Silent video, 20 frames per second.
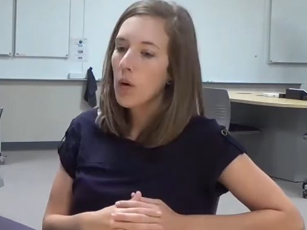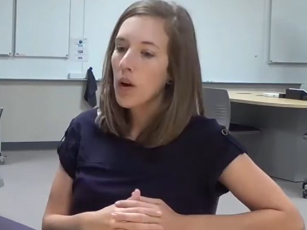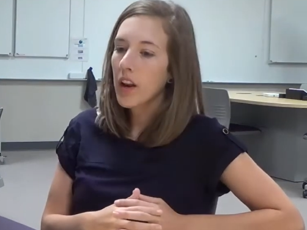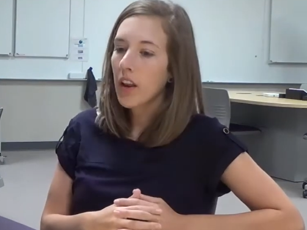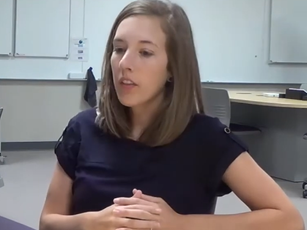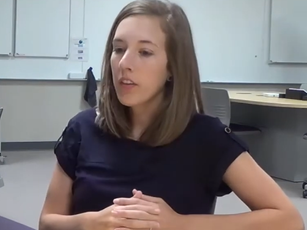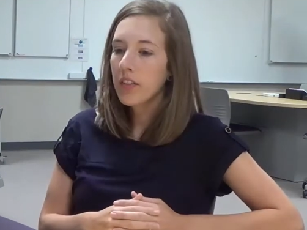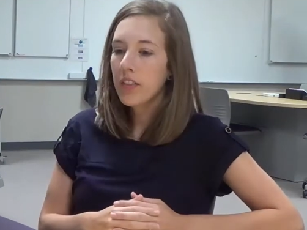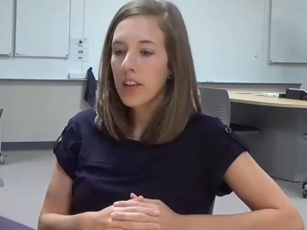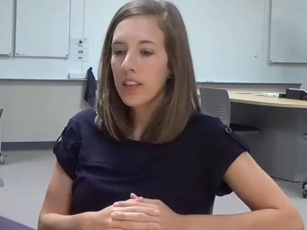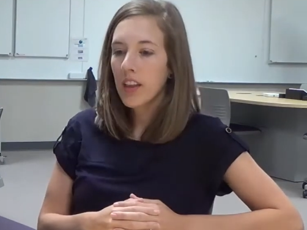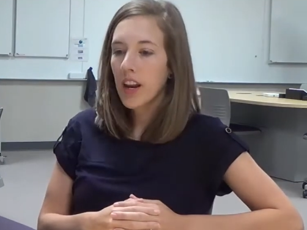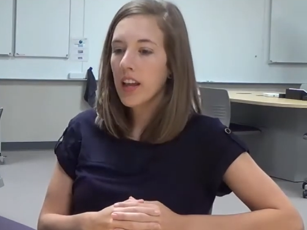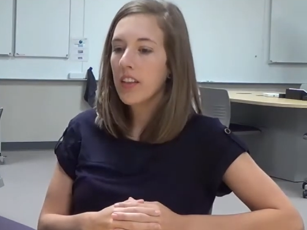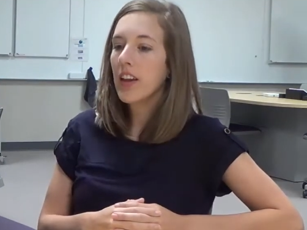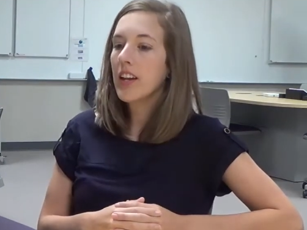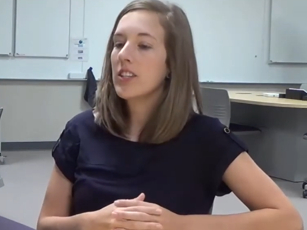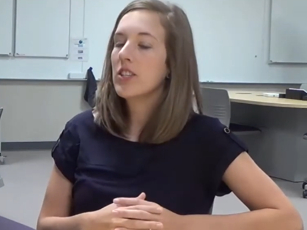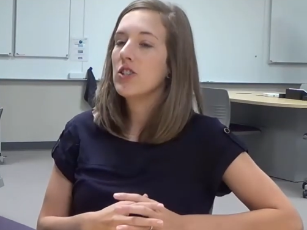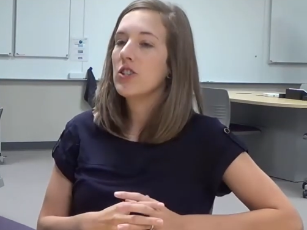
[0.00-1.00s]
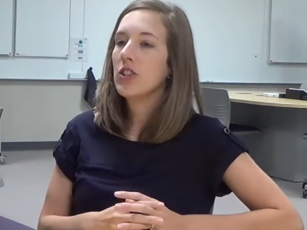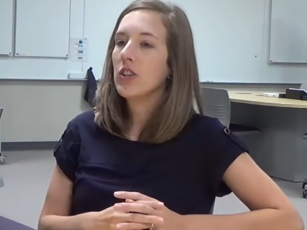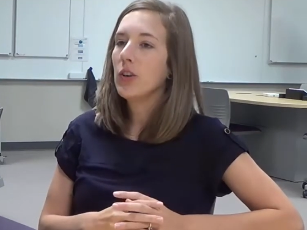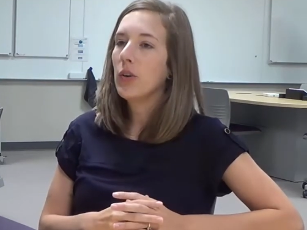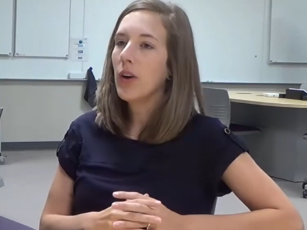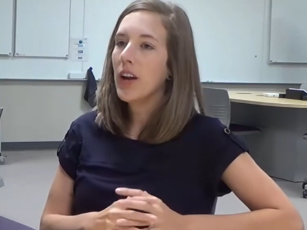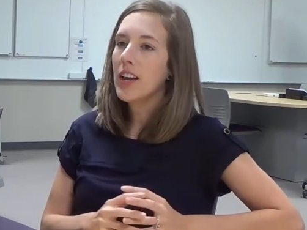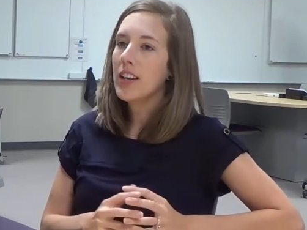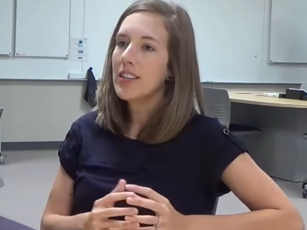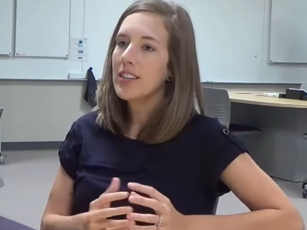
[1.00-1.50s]
Another thing that I like to
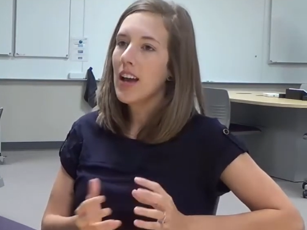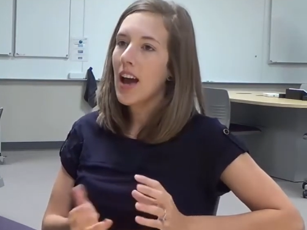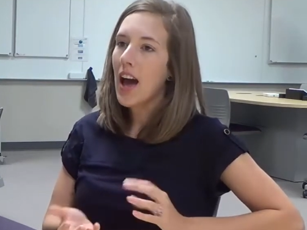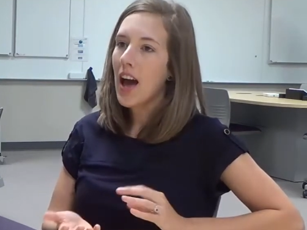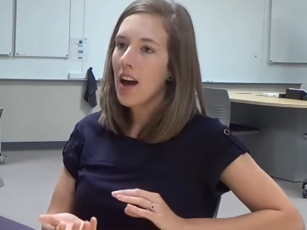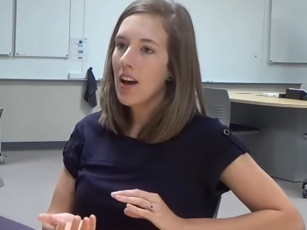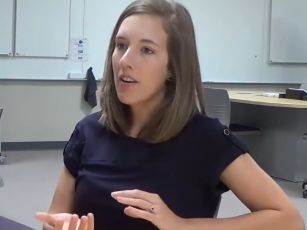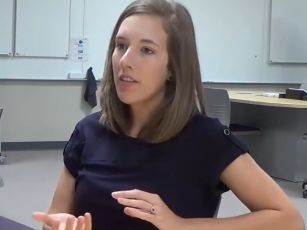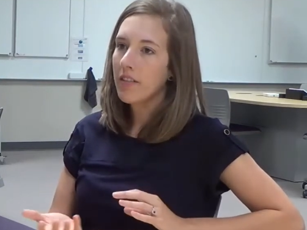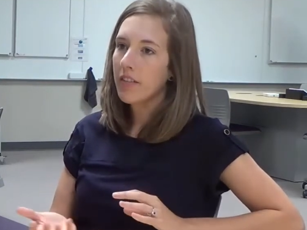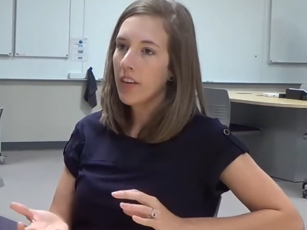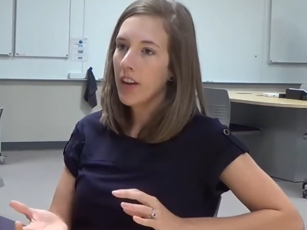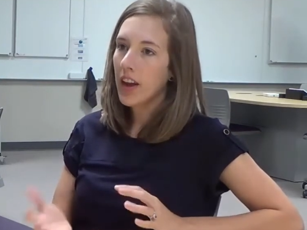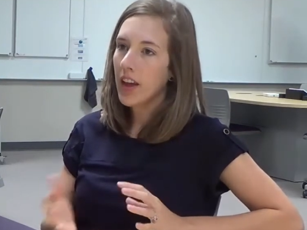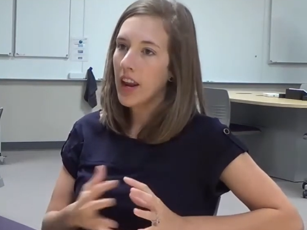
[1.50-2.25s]
do is have